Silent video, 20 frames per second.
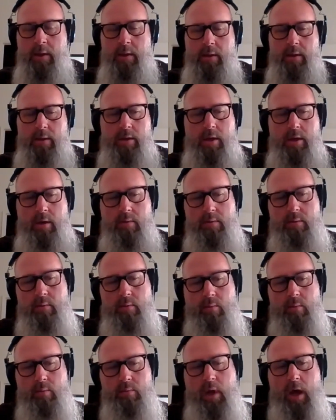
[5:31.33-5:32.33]

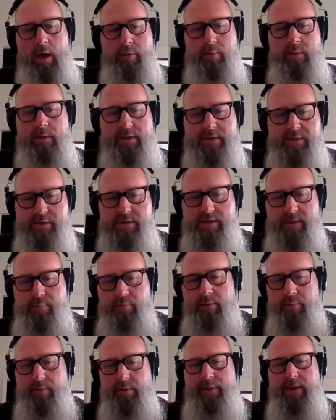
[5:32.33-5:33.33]
not a relationship
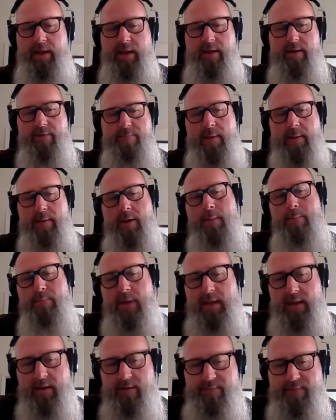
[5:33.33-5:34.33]
with really any of my
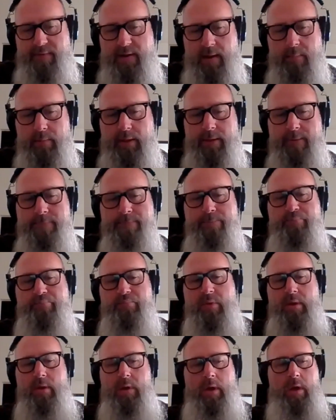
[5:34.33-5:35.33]
immediate family,
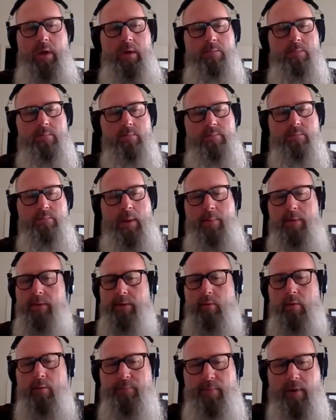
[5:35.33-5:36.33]
my
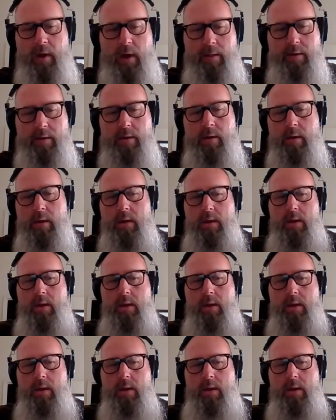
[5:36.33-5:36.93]
mother or father.